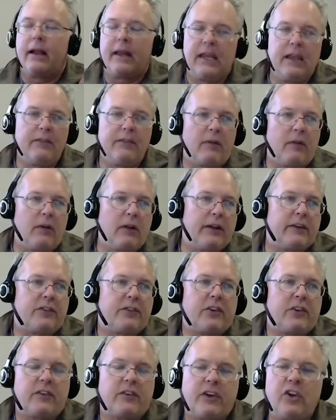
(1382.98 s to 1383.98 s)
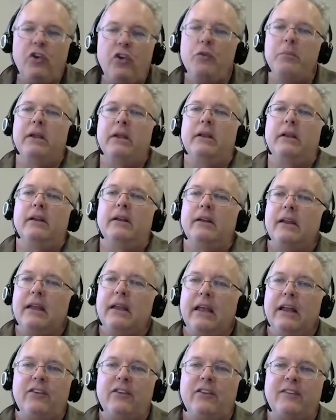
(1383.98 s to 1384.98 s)
evil, it's just human.
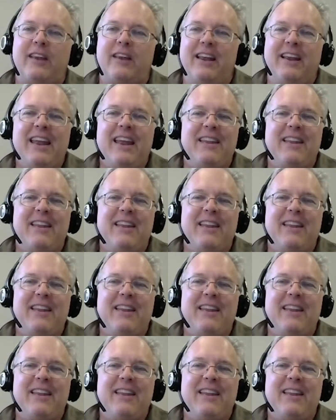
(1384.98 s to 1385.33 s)
It just